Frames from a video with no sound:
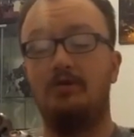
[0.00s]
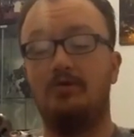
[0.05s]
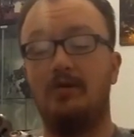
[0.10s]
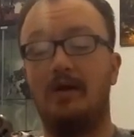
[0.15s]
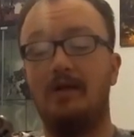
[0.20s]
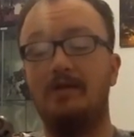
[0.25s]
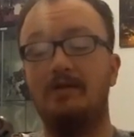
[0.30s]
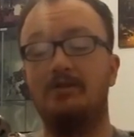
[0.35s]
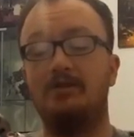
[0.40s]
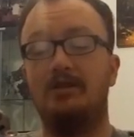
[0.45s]

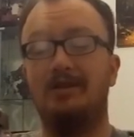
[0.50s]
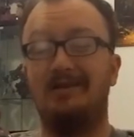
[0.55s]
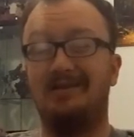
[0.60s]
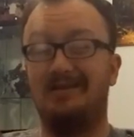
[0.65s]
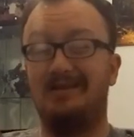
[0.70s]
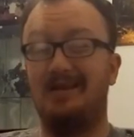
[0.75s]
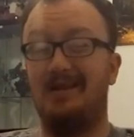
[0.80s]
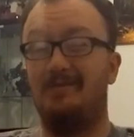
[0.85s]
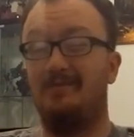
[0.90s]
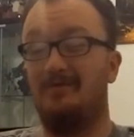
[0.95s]
trying to
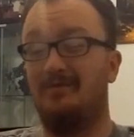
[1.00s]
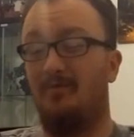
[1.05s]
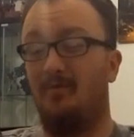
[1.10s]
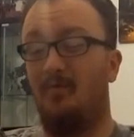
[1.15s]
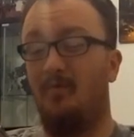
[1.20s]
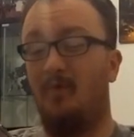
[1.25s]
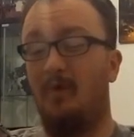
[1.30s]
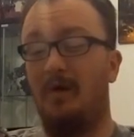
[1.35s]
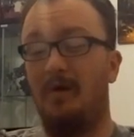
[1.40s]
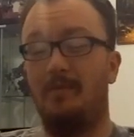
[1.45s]
change him is a
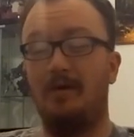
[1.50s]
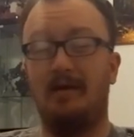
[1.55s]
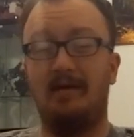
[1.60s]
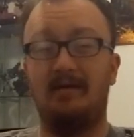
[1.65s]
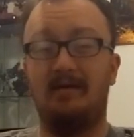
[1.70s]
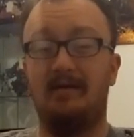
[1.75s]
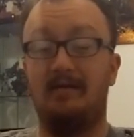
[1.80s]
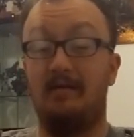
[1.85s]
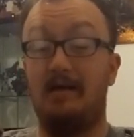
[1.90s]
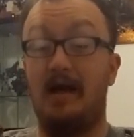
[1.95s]
wee
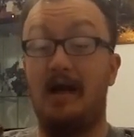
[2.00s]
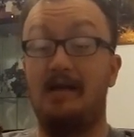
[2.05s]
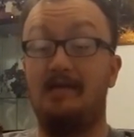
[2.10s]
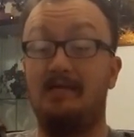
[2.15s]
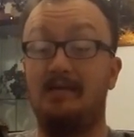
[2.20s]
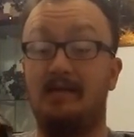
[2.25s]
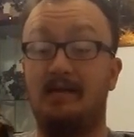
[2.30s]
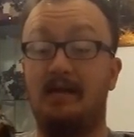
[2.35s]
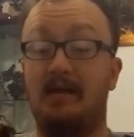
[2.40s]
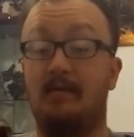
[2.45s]
bit,
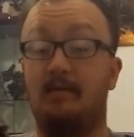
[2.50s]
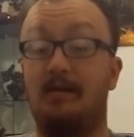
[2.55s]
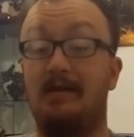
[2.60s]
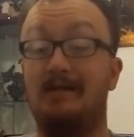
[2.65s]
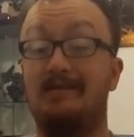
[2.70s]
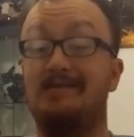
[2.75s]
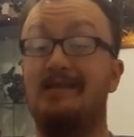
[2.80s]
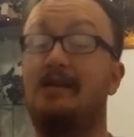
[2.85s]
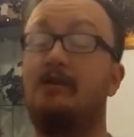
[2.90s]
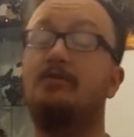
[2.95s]
I think
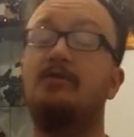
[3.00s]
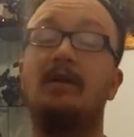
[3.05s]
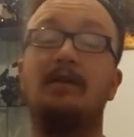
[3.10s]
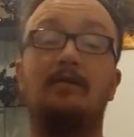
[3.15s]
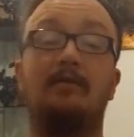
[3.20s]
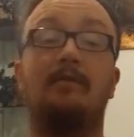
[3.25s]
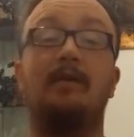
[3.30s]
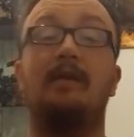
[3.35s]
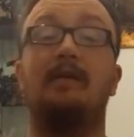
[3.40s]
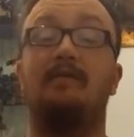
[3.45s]
anyway, it's like
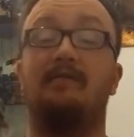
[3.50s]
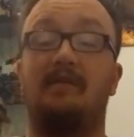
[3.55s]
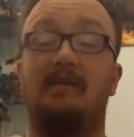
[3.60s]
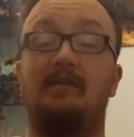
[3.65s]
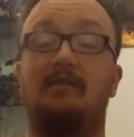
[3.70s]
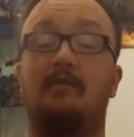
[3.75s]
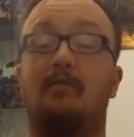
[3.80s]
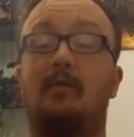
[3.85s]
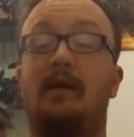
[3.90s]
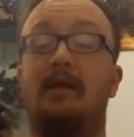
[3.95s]
trying to
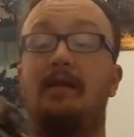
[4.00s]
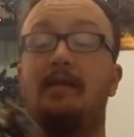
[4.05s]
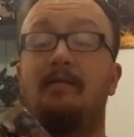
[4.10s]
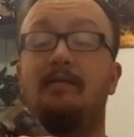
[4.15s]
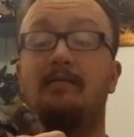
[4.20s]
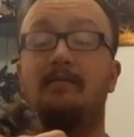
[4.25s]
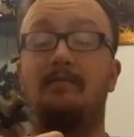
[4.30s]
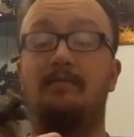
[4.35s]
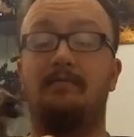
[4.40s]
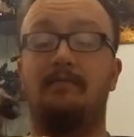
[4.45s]
reinvent the wheel.
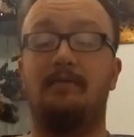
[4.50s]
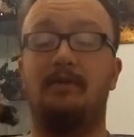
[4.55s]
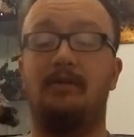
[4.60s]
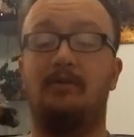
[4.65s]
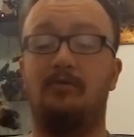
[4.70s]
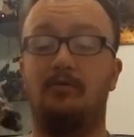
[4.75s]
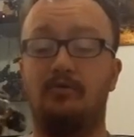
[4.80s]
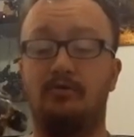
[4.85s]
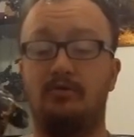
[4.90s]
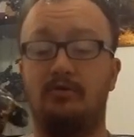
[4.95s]
You
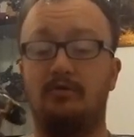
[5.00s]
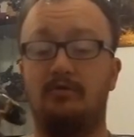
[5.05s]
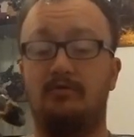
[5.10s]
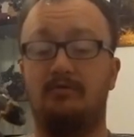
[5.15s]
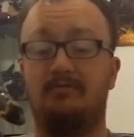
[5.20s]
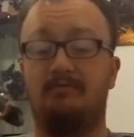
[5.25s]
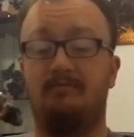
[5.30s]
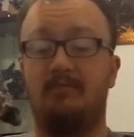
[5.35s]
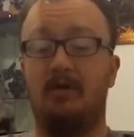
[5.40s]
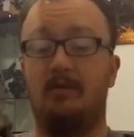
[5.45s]
know,
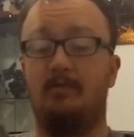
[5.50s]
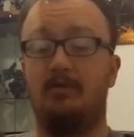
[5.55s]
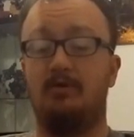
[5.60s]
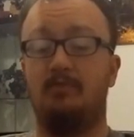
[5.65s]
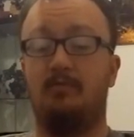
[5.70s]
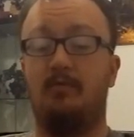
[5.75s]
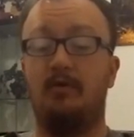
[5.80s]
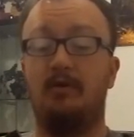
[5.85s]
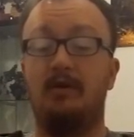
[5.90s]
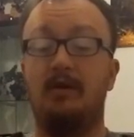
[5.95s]
there's not
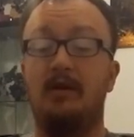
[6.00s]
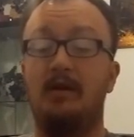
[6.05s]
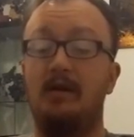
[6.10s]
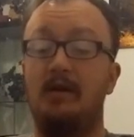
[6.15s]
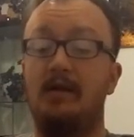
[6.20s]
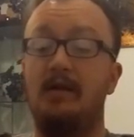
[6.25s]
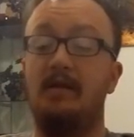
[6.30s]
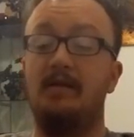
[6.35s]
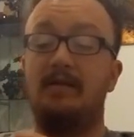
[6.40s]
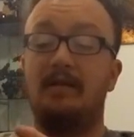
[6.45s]
much point.
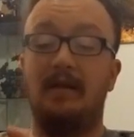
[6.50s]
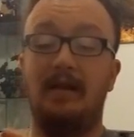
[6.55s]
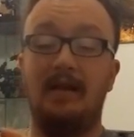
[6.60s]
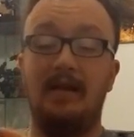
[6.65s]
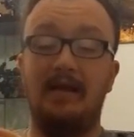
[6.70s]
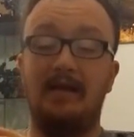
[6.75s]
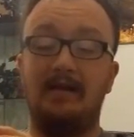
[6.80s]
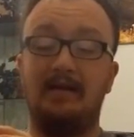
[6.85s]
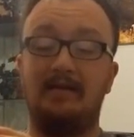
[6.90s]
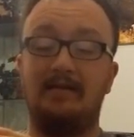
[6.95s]
For
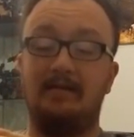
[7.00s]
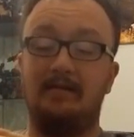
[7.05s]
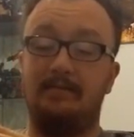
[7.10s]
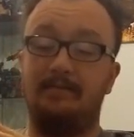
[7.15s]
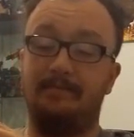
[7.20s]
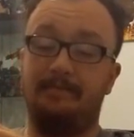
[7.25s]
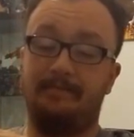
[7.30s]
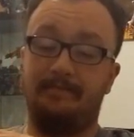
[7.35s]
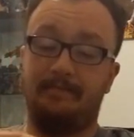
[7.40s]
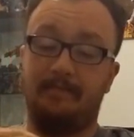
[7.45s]

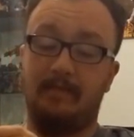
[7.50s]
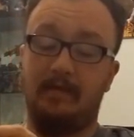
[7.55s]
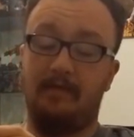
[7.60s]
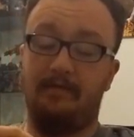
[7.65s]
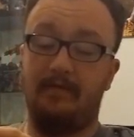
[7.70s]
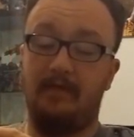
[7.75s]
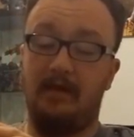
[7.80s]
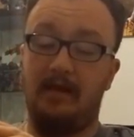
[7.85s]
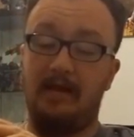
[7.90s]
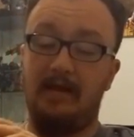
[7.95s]

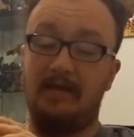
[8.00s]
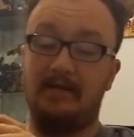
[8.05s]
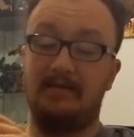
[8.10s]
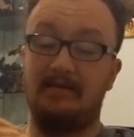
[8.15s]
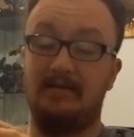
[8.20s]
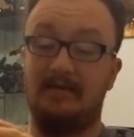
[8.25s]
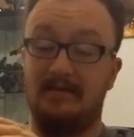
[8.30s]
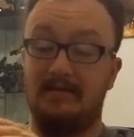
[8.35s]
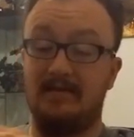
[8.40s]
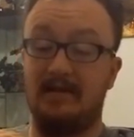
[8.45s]
the
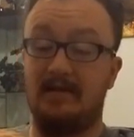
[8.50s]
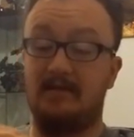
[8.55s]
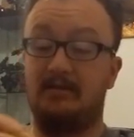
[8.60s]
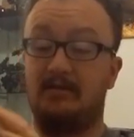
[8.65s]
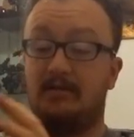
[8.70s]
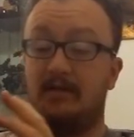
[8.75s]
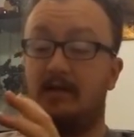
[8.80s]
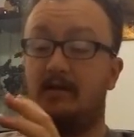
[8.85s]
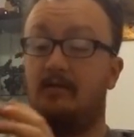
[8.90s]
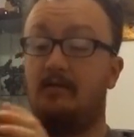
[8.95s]
legs, his
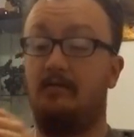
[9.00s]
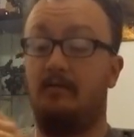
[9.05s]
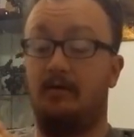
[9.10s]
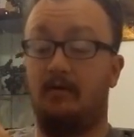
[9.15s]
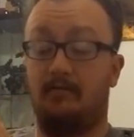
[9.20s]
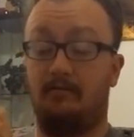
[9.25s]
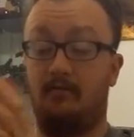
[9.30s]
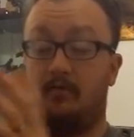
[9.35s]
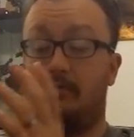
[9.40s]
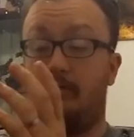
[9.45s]
actual dino
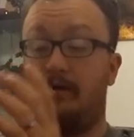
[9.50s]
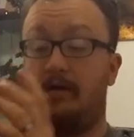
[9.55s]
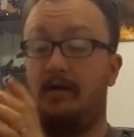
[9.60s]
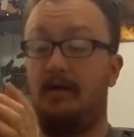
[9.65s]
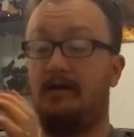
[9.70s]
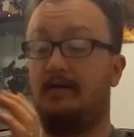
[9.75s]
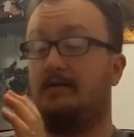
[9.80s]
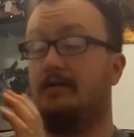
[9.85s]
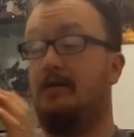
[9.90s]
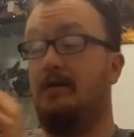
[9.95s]
or robot
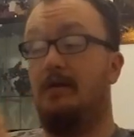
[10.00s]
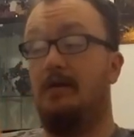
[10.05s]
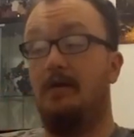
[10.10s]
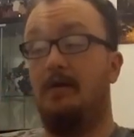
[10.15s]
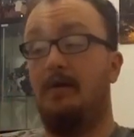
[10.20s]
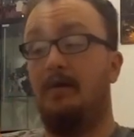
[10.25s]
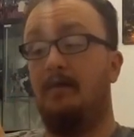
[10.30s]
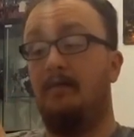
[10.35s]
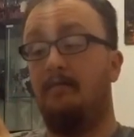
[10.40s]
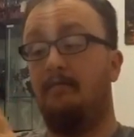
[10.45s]
legs,
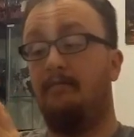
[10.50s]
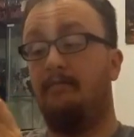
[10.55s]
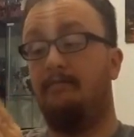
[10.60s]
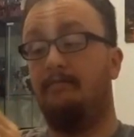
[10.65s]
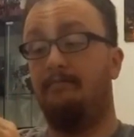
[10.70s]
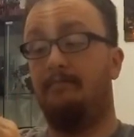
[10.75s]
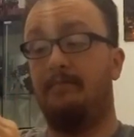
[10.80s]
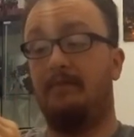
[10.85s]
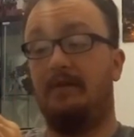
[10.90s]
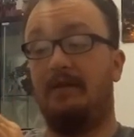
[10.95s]

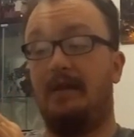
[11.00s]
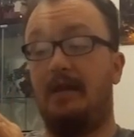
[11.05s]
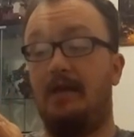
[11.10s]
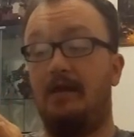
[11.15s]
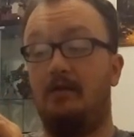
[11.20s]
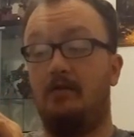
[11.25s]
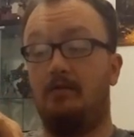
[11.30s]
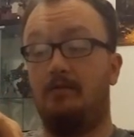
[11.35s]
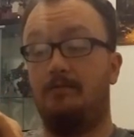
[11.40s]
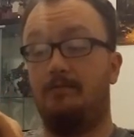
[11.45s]
the
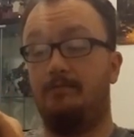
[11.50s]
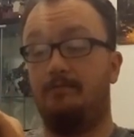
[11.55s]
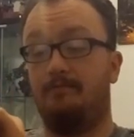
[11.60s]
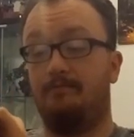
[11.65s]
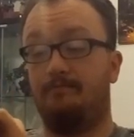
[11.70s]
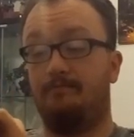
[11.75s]
tail